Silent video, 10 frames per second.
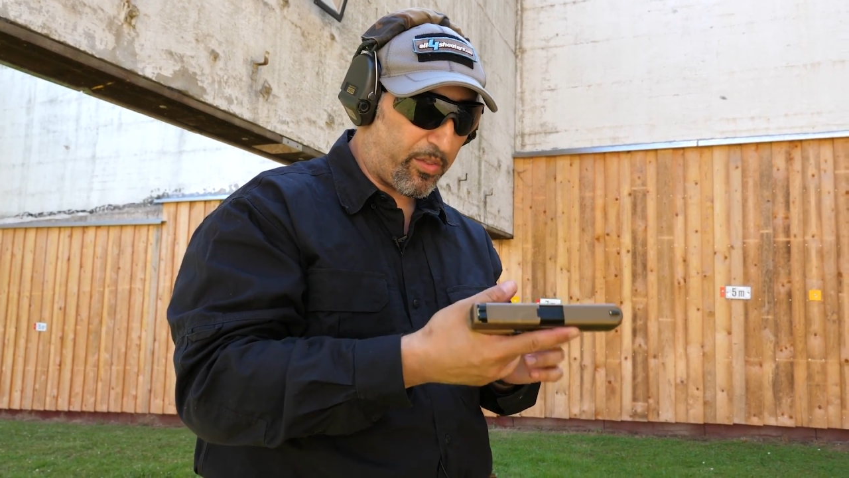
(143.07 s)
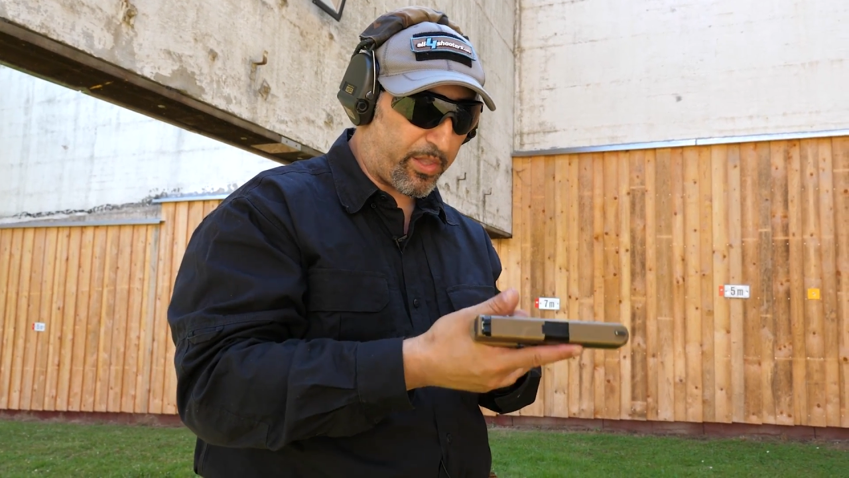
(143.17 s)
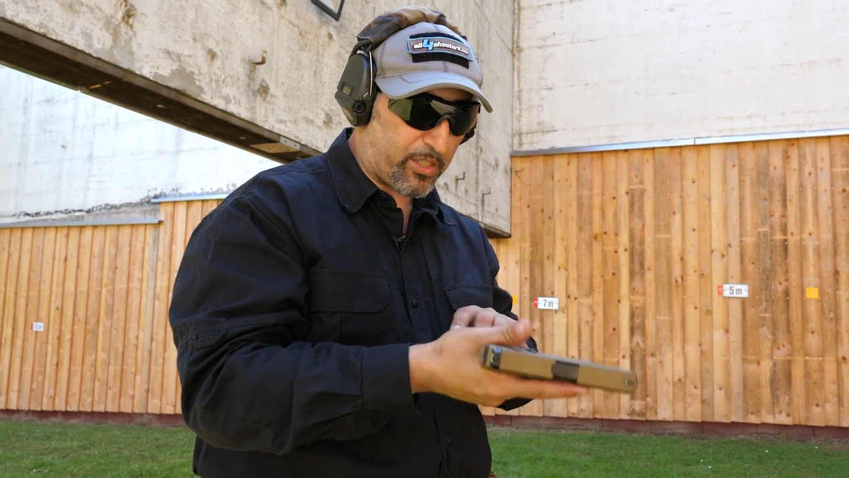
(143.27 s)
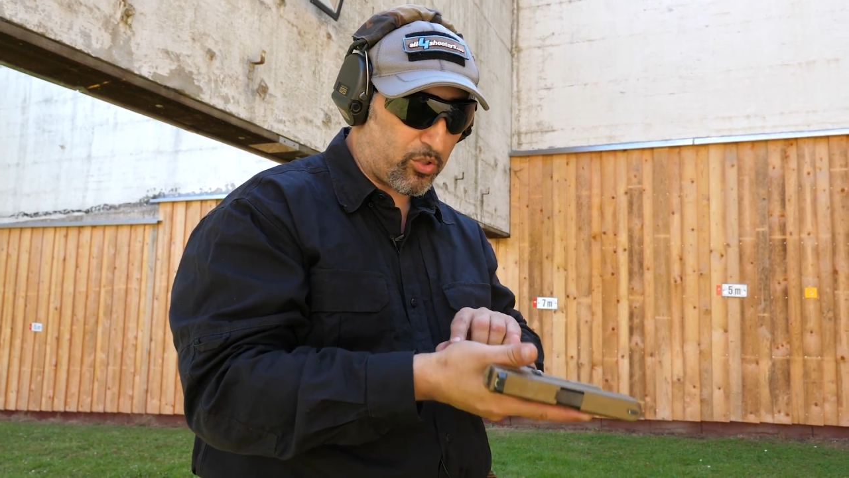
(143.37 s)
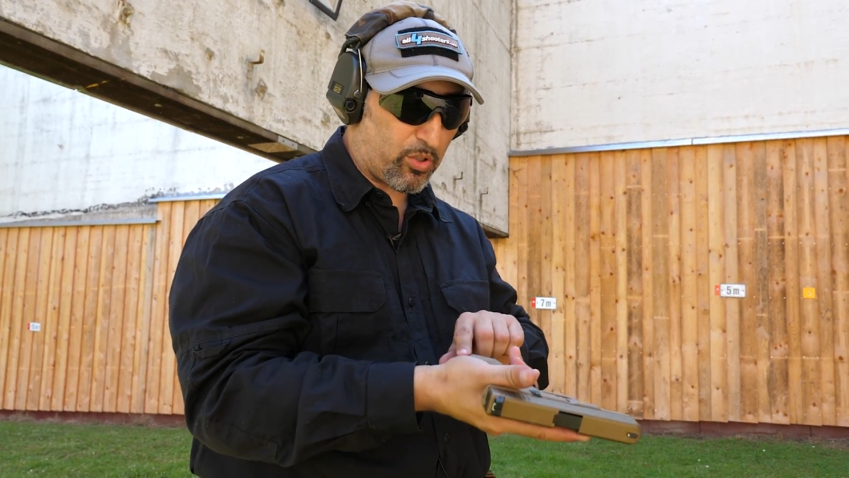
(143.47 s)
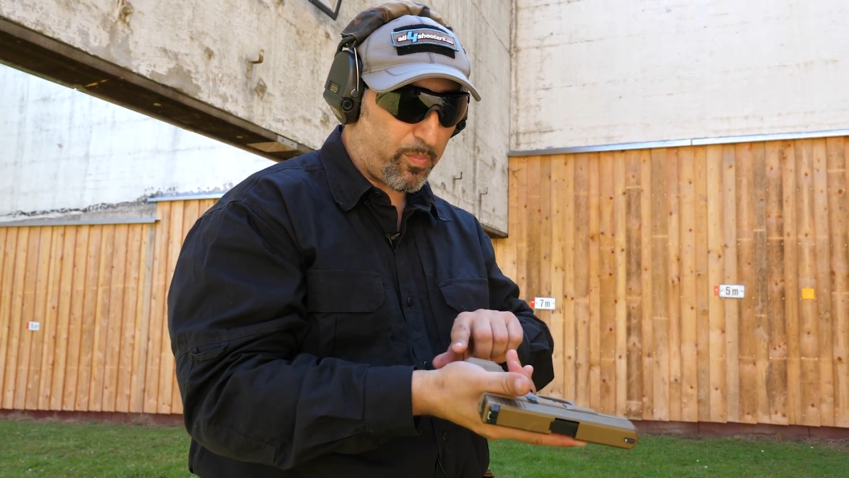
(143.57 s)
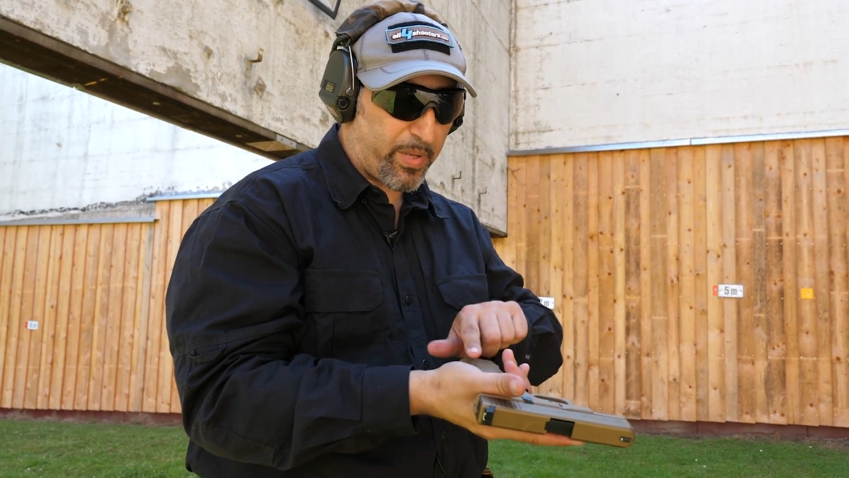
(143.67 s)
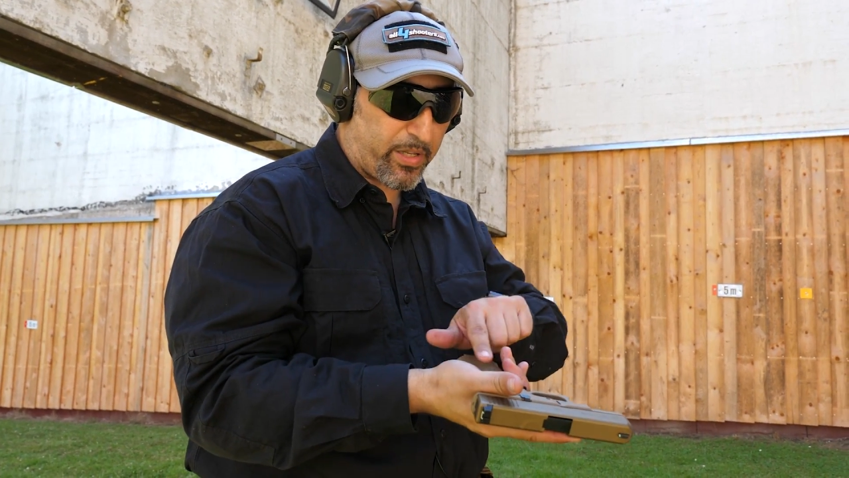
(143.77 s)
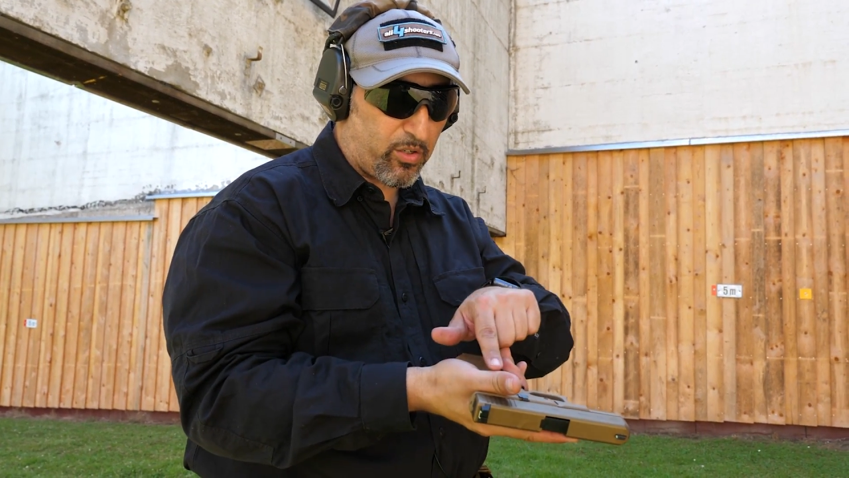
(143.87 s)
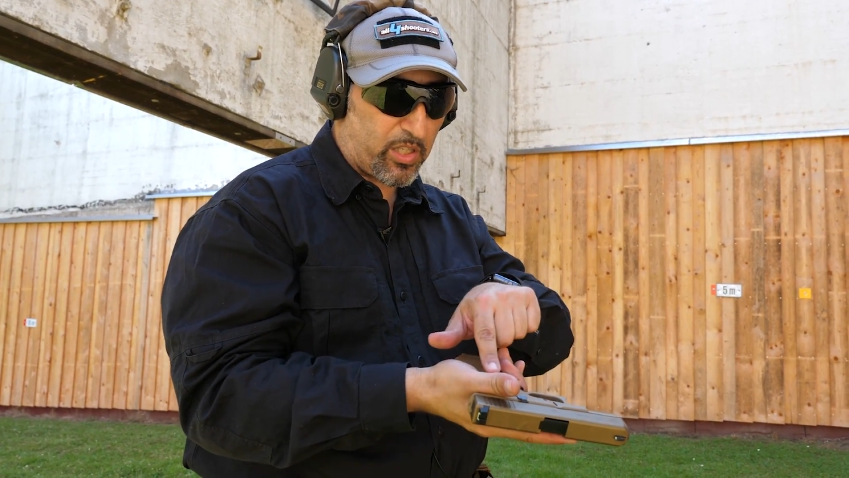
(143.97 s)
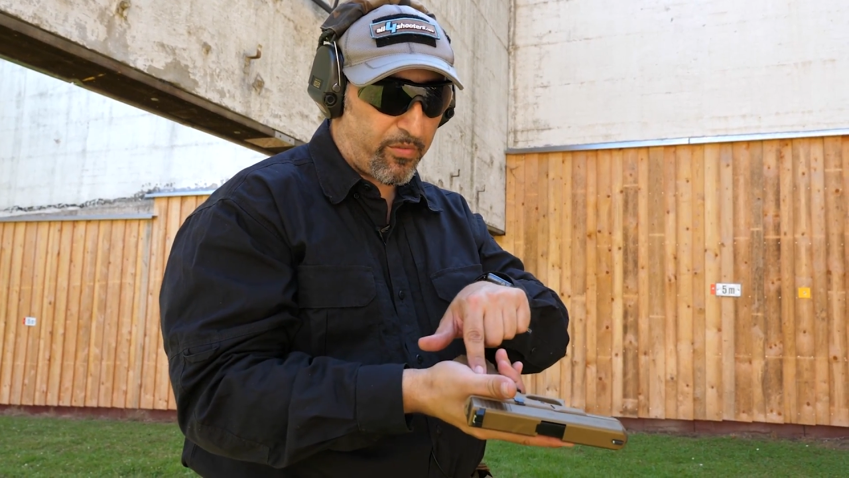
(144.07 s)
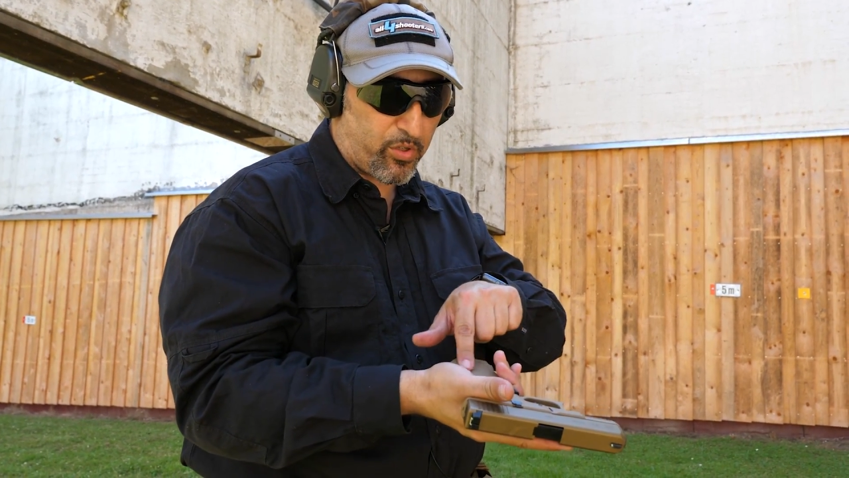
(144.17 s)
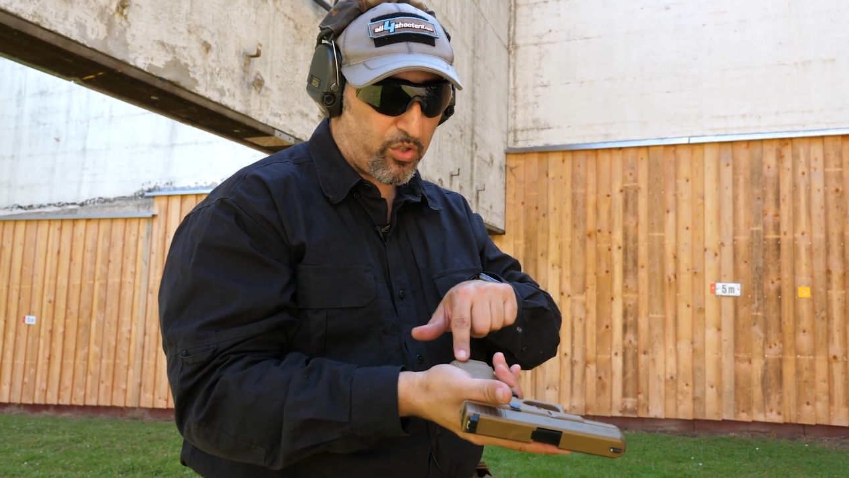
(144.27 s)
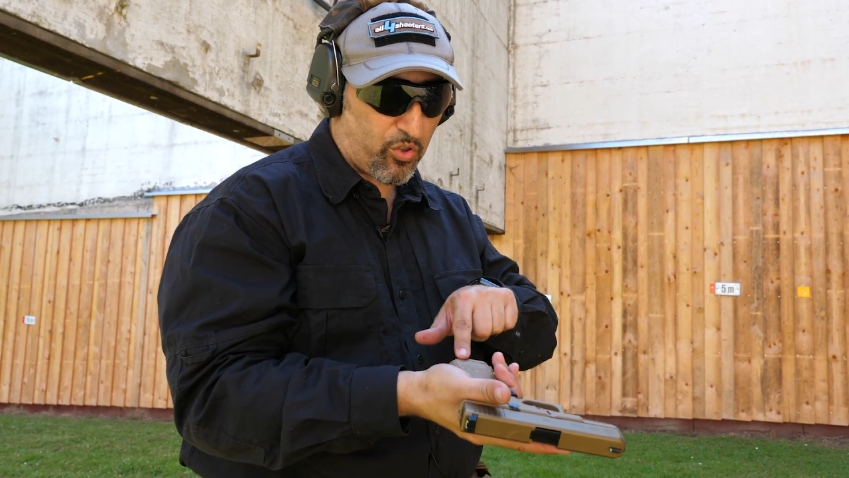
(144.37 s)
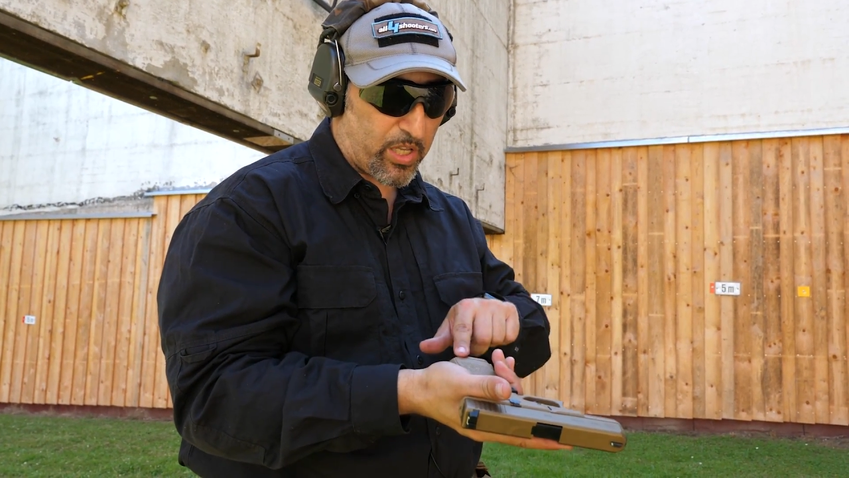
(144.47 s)
thanks to the better
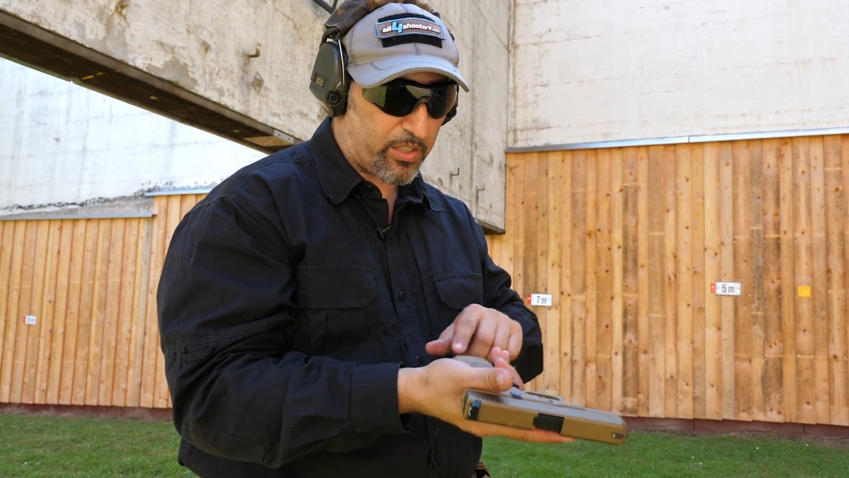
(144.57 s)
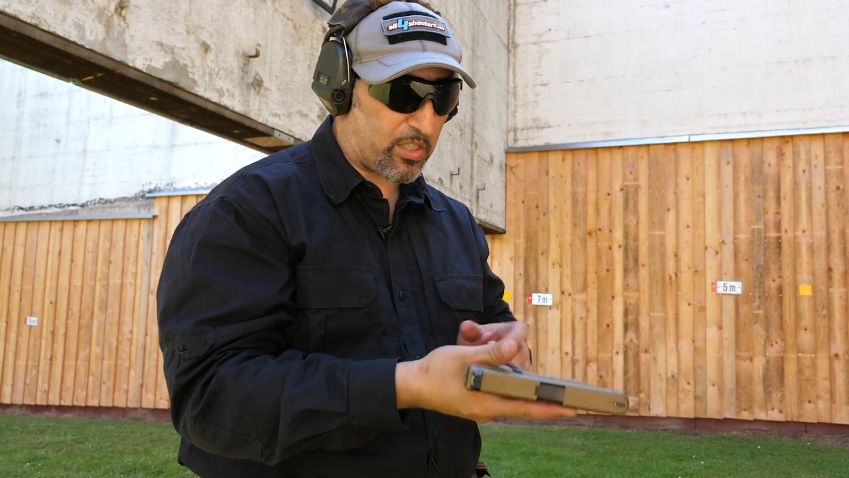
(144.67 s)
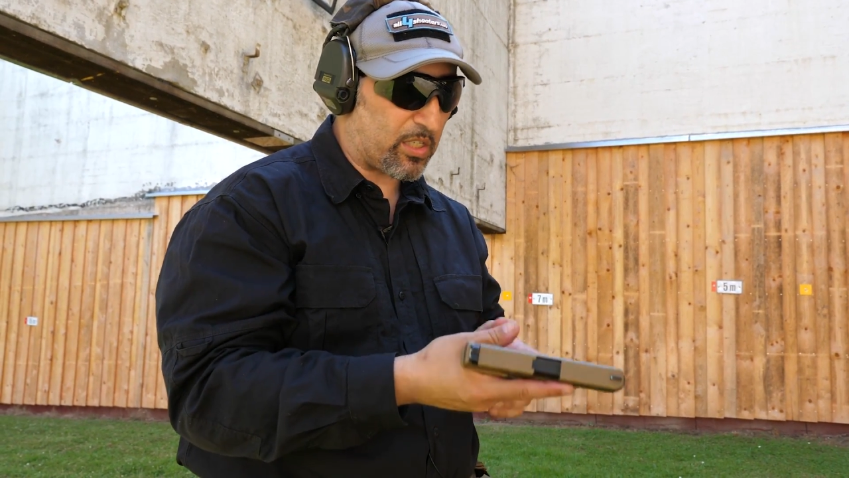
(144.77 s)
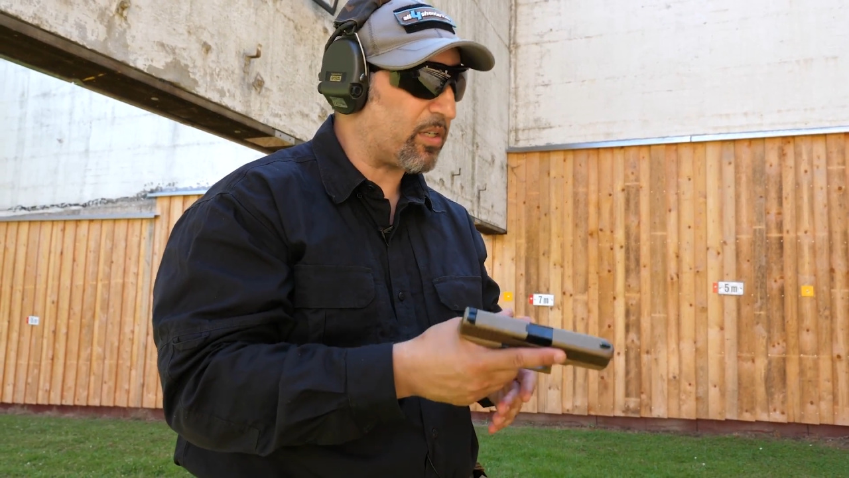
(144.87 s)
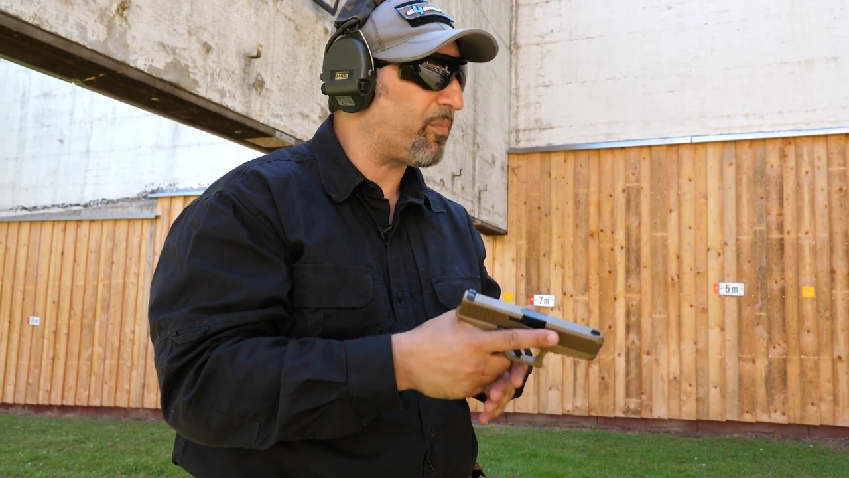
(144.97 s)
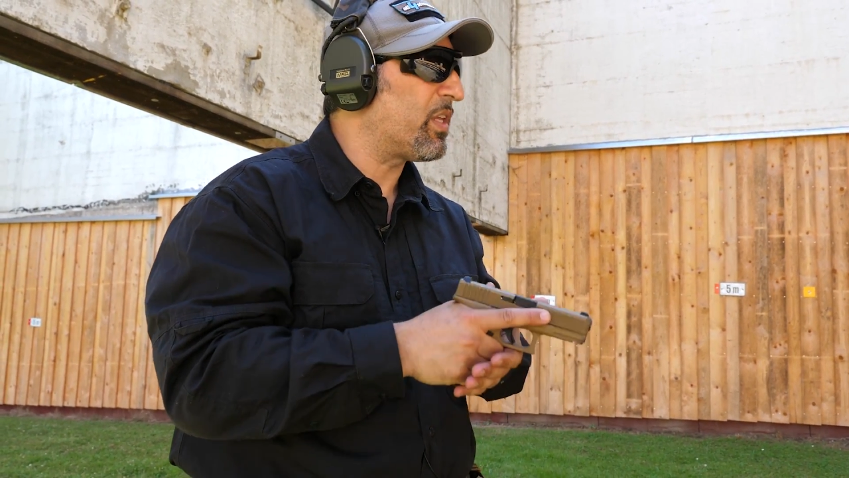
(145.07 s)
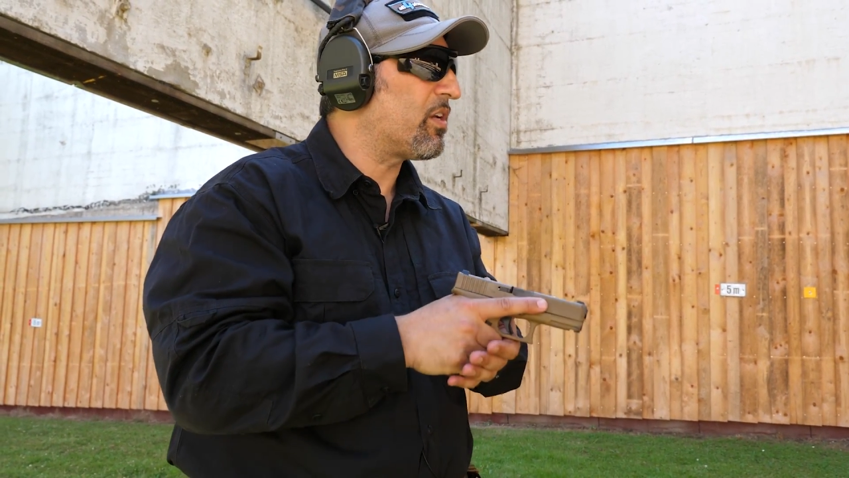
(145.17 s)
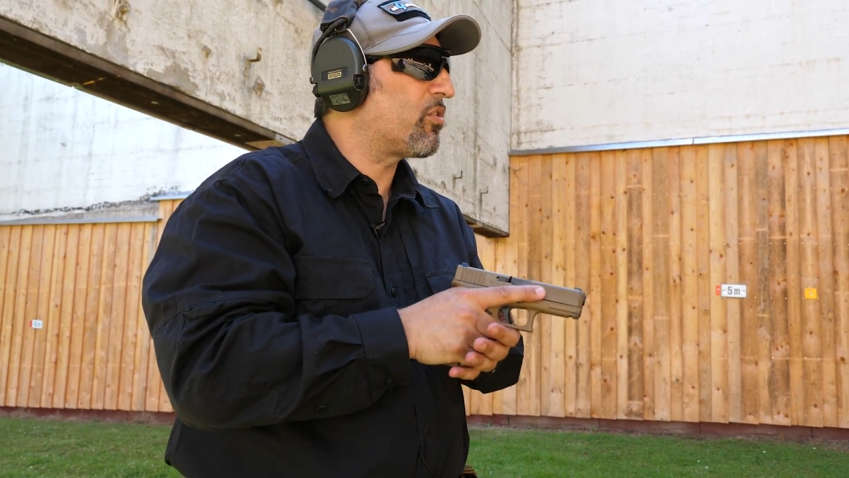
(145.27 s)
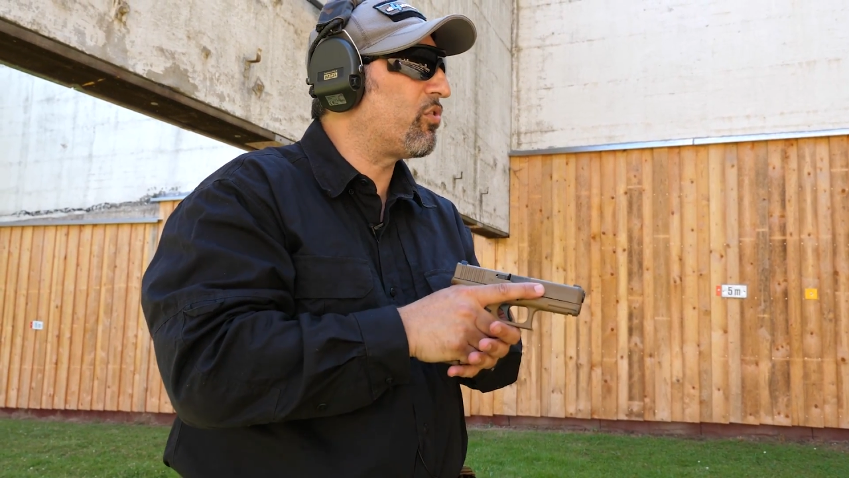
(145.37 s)
leverage that the um,